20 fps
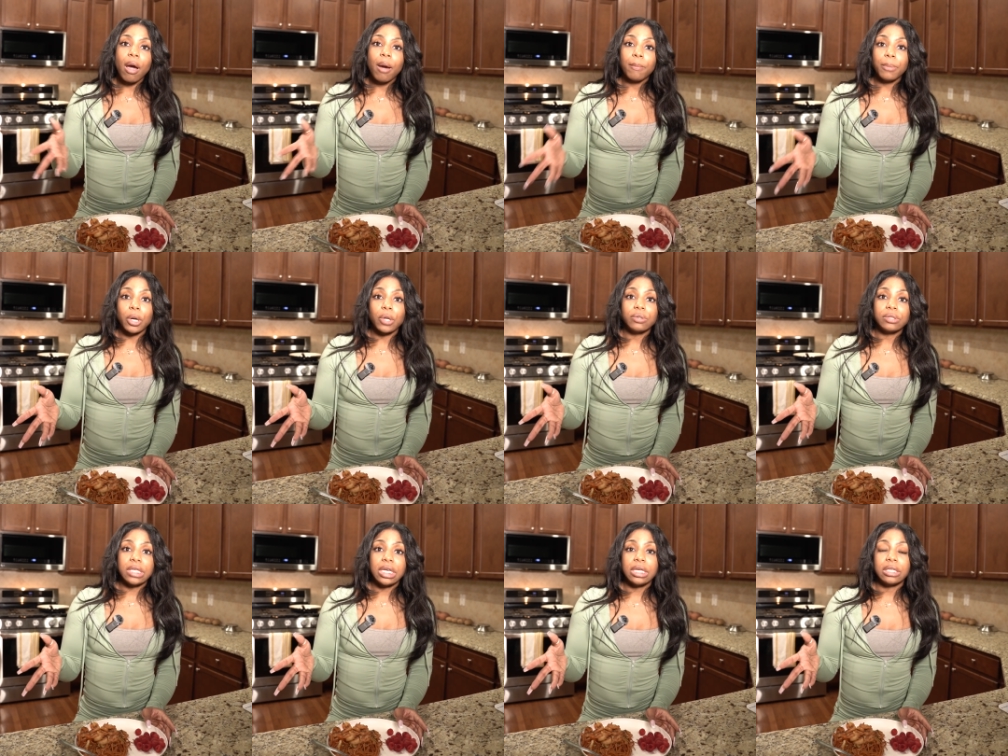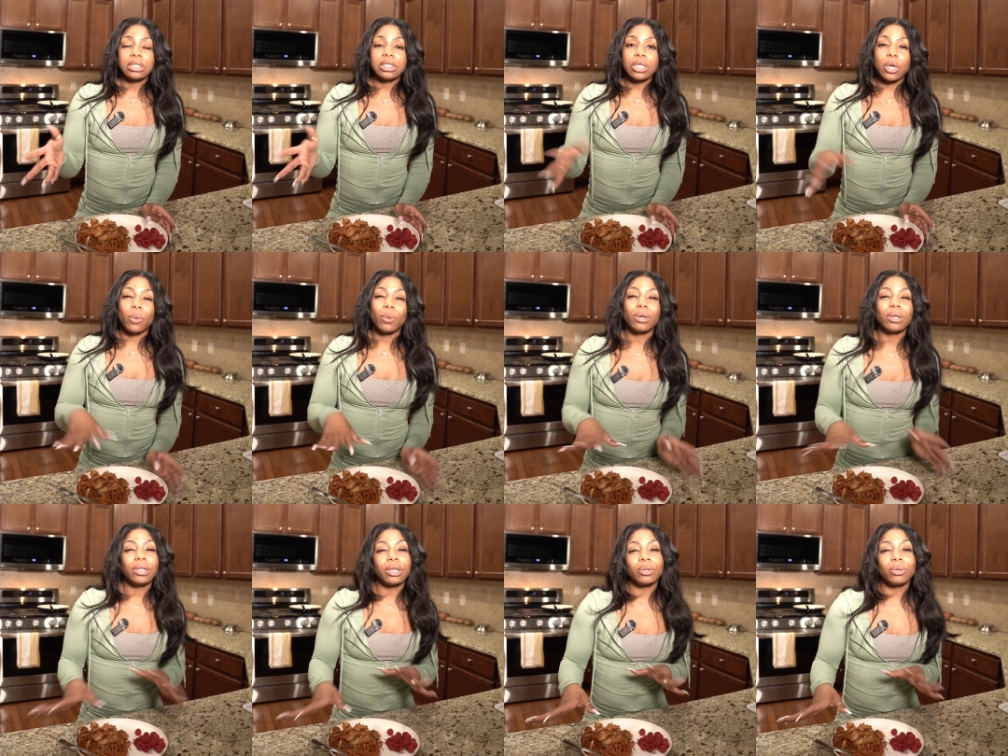protein. So
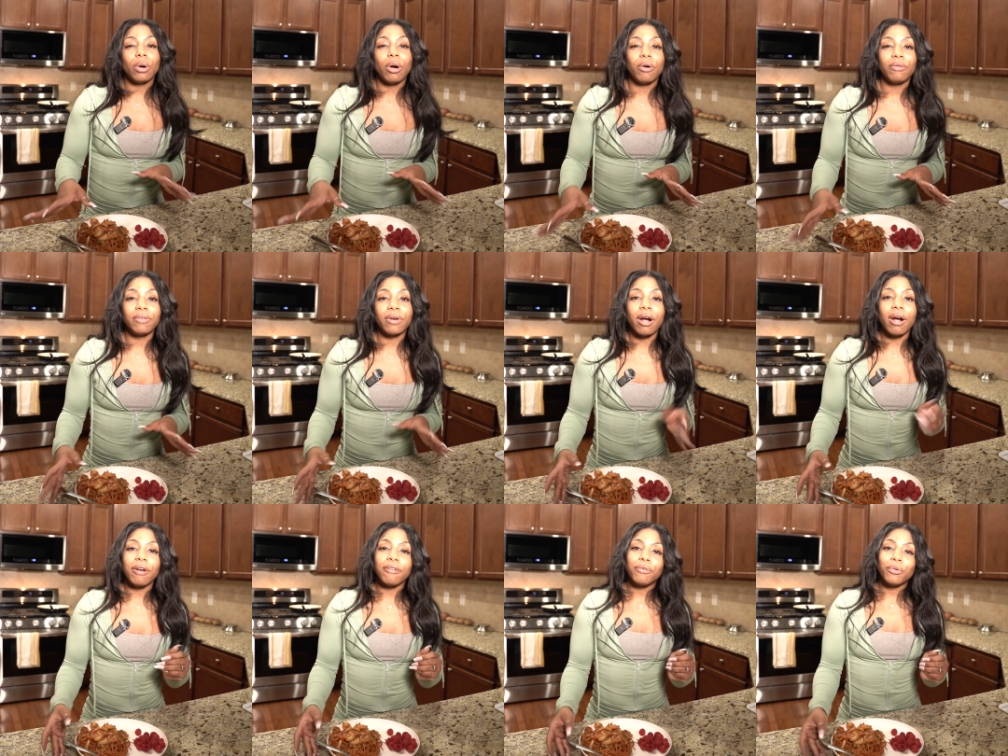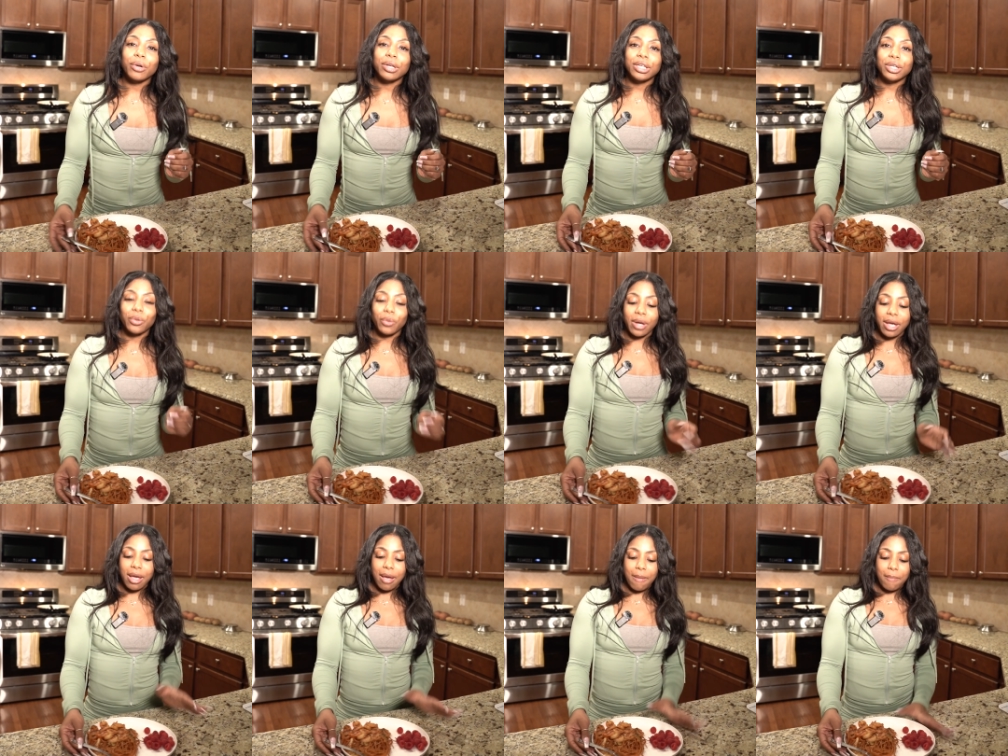we're a little over our
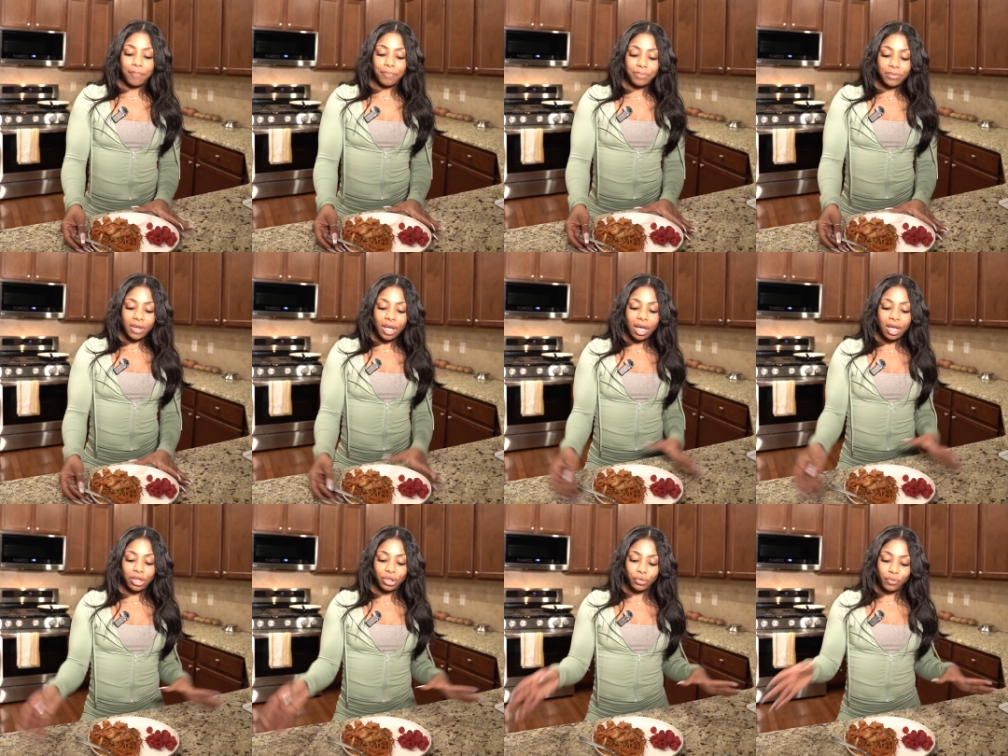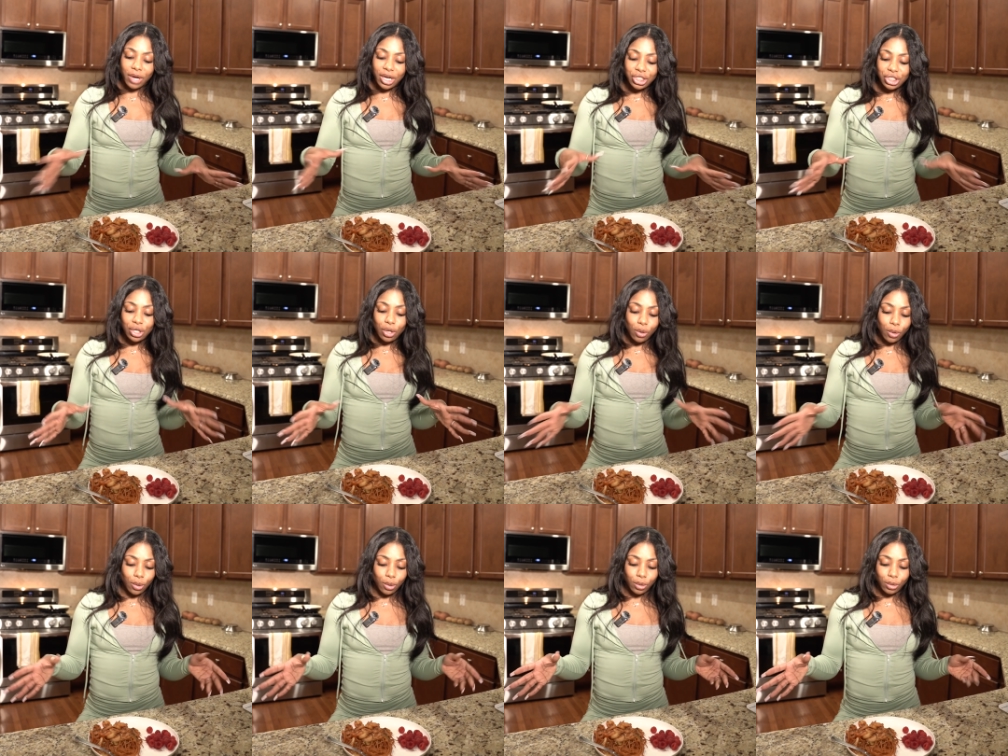40-gram
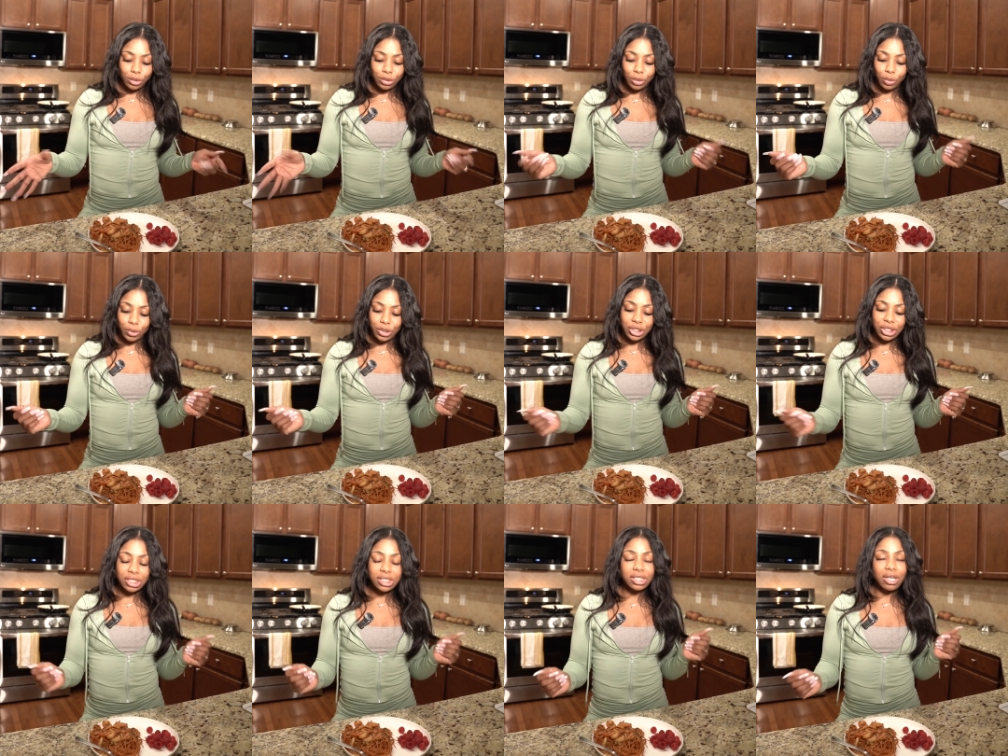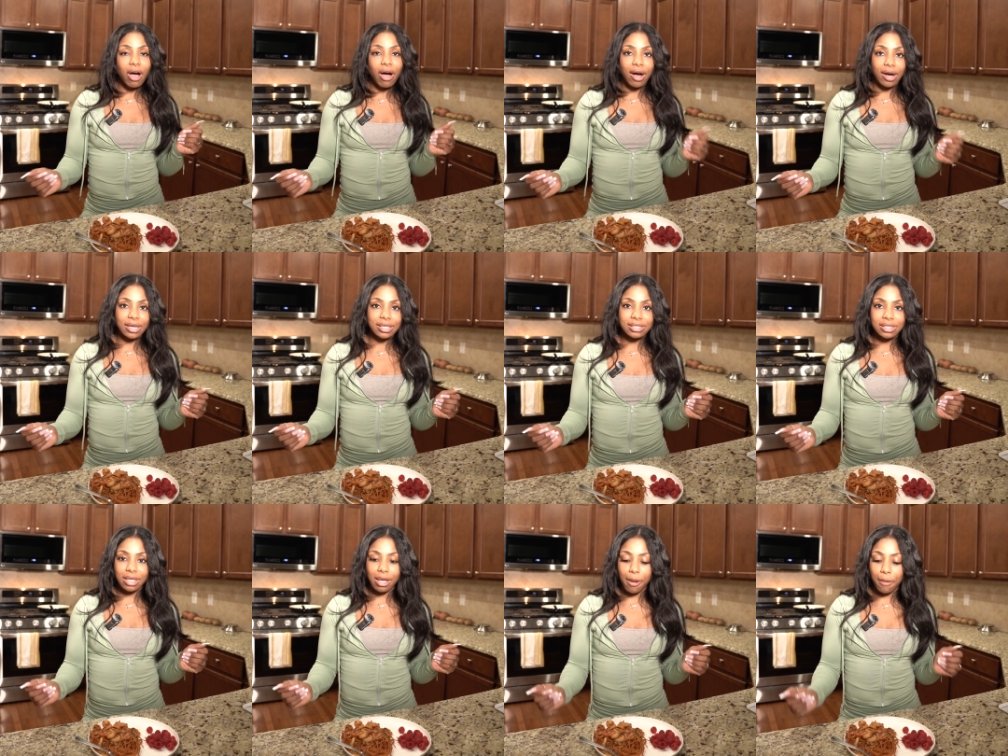threshold, which is
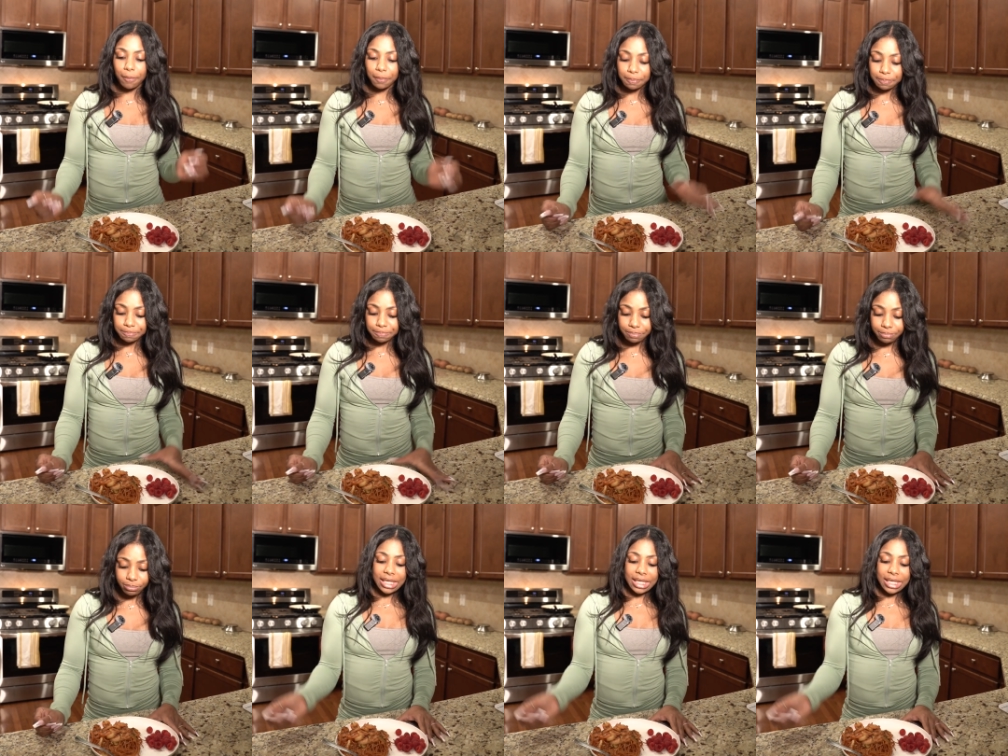awesome.